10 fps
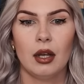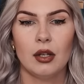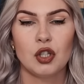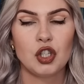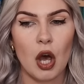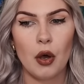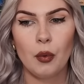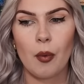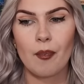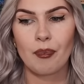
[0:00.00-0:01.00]

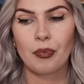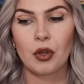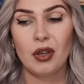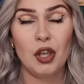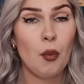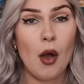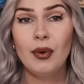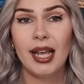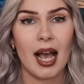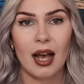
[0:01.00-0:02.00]
So you
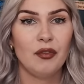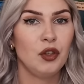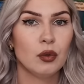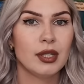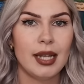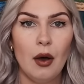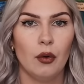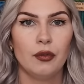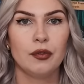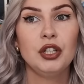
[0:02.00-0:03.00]
only have
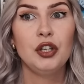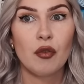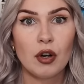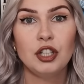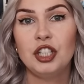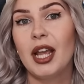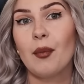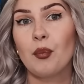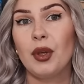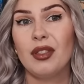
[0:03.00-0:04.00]
yourself. You're on a ship
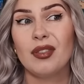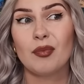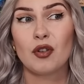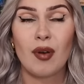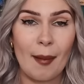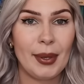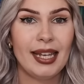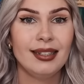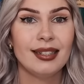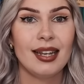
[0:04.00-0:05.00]
with crappy
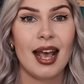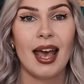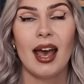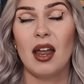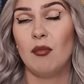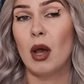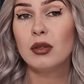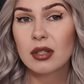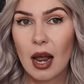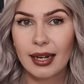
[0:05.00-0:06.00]
internet, and
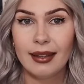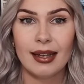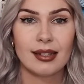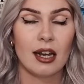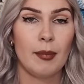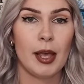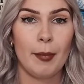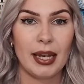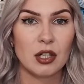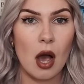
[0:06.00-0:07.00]
most likely there's going to be a
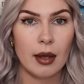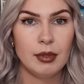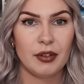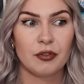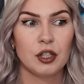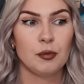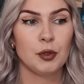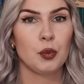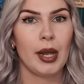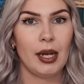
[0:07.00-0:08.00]
big time difference
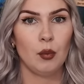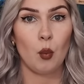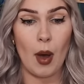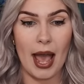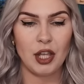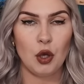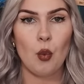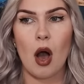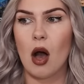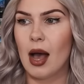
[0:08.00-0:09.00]
between where you
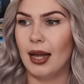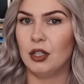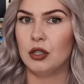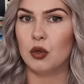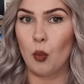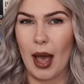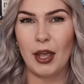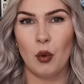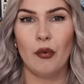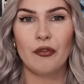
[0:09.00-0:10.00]
are and where
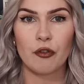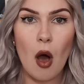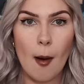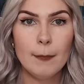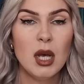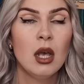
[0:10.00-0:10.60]
you're from.